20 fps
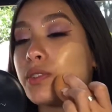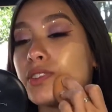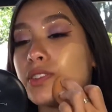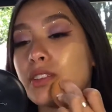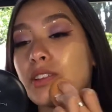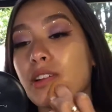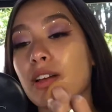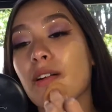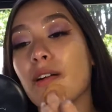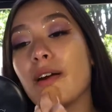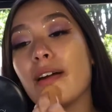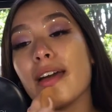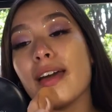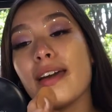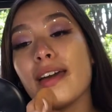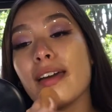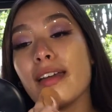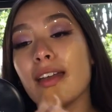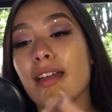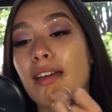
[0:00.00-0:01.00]
we're just going to go
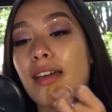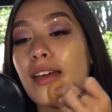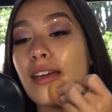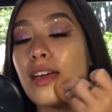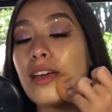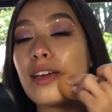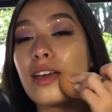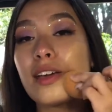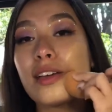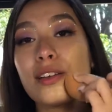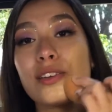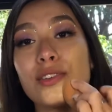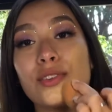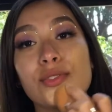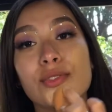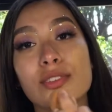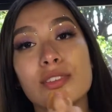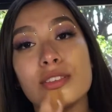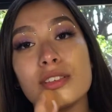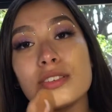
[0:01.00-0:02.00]
ahead and
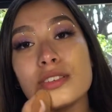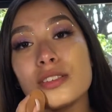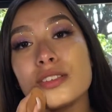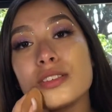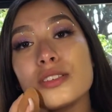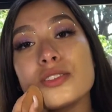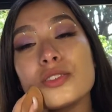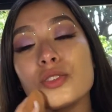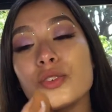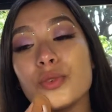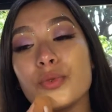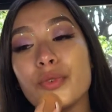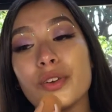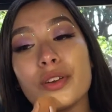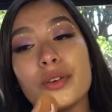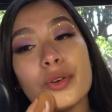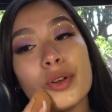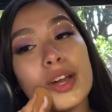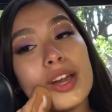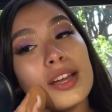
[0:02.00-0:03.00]
use this to
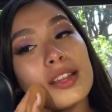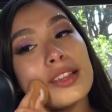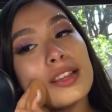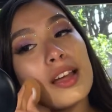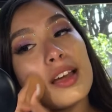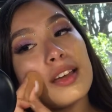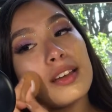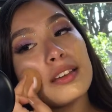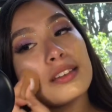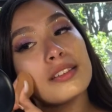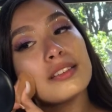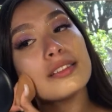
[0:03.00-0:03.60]
recreate that.